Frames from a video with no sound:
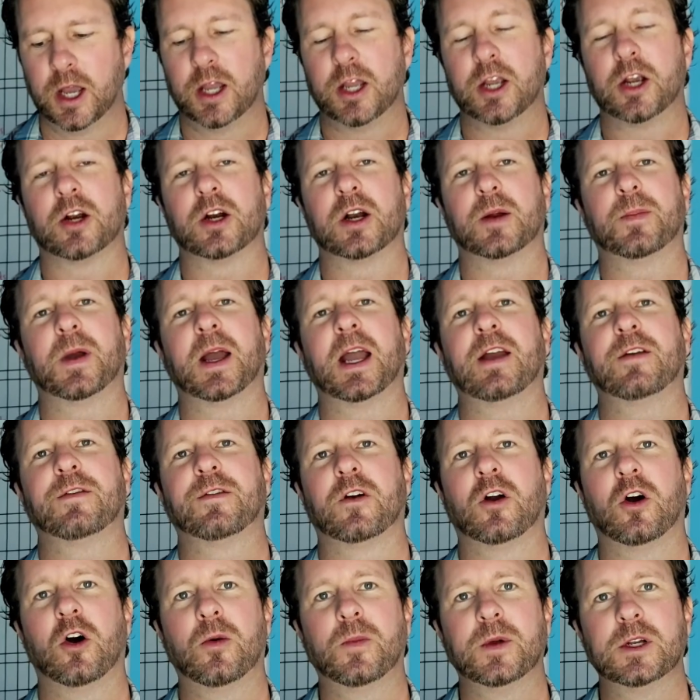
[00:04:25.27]
you're going to pay for
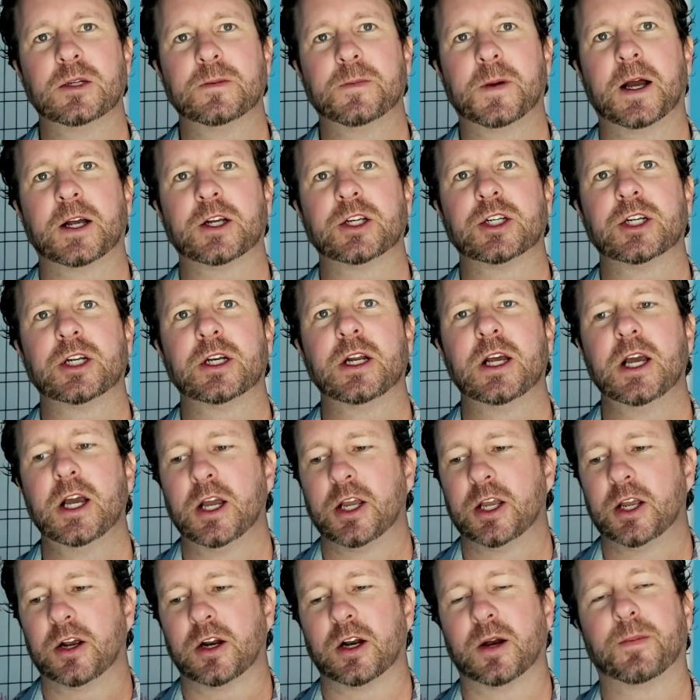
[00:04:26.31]
a home inspection,
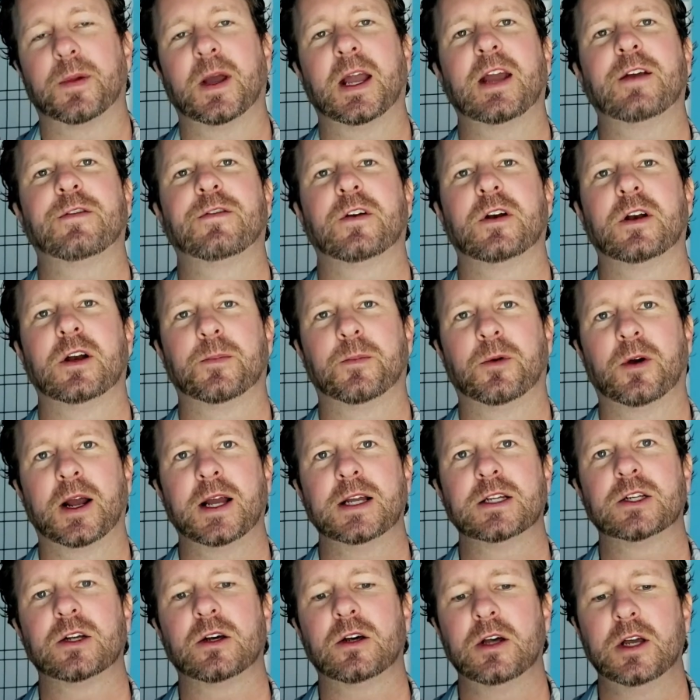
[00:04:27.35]
you're going to pay for an
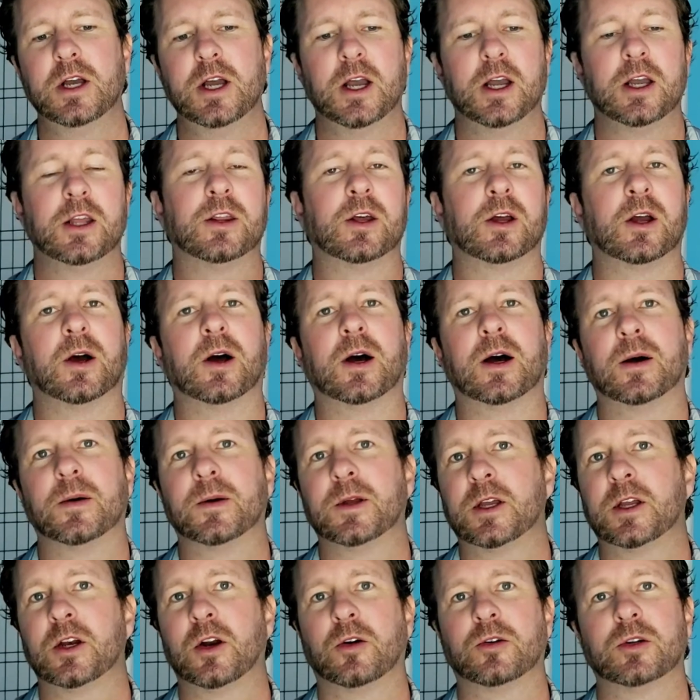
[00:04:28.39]
appraisal.
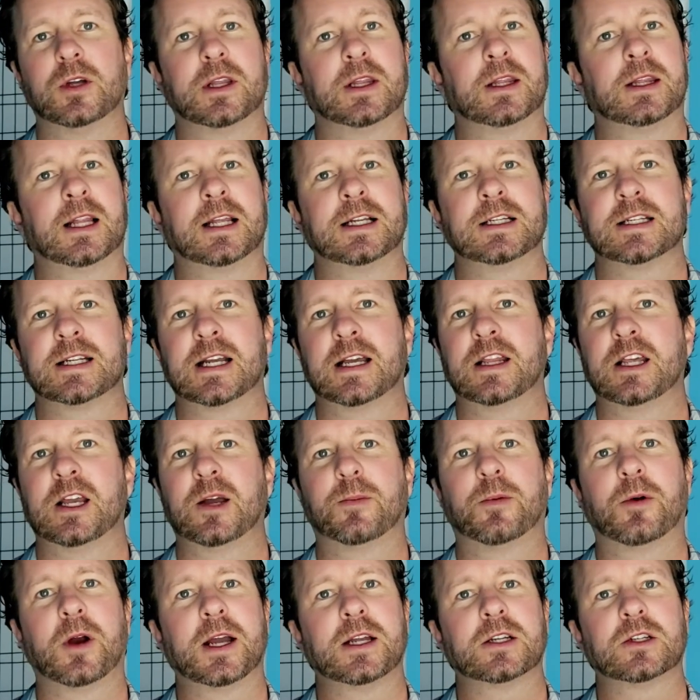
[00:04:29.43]
Let's say the
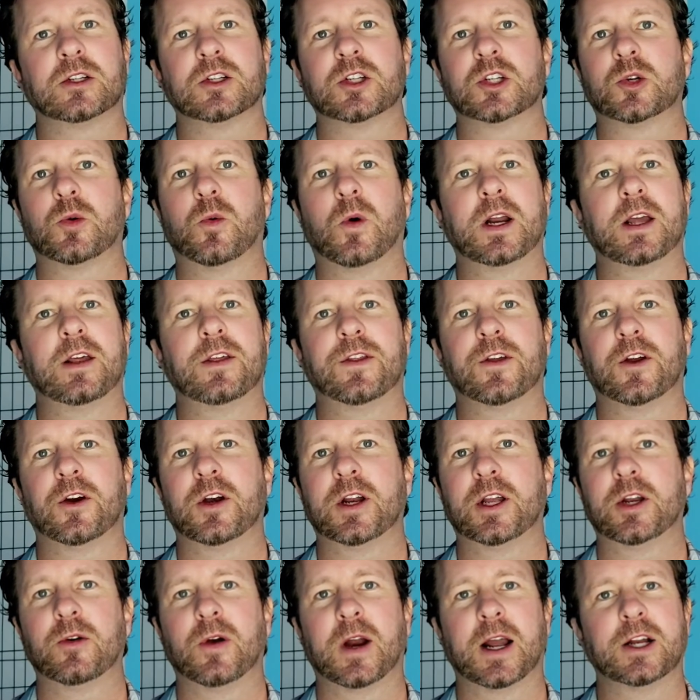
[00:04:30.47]
appraisal's
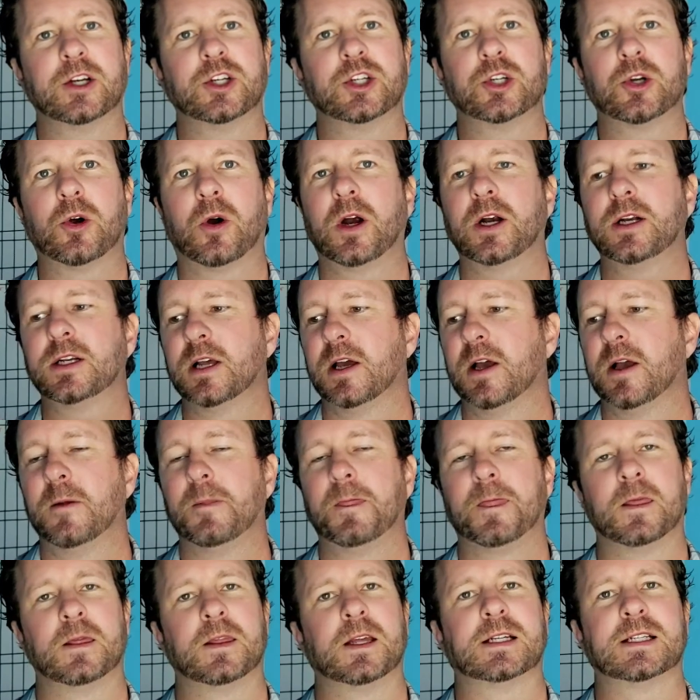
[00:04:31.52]
20-30 grand short.
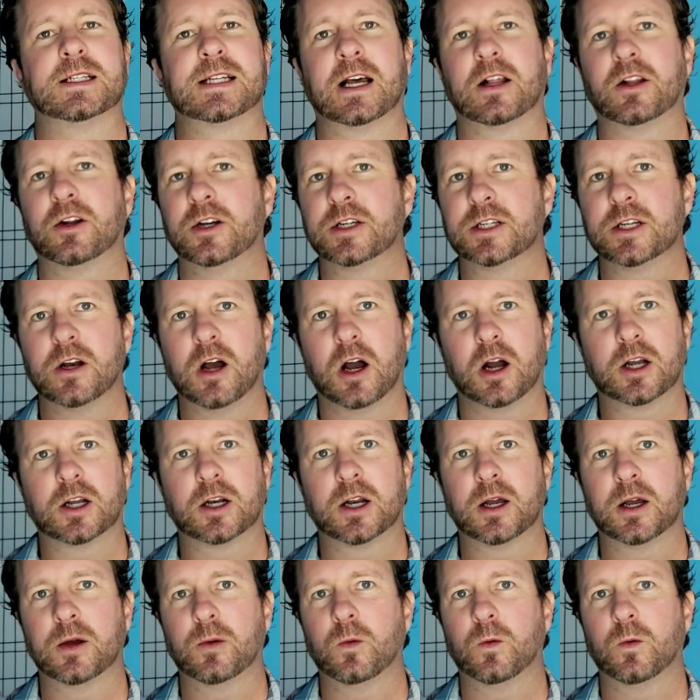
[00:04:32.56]
The seller is not going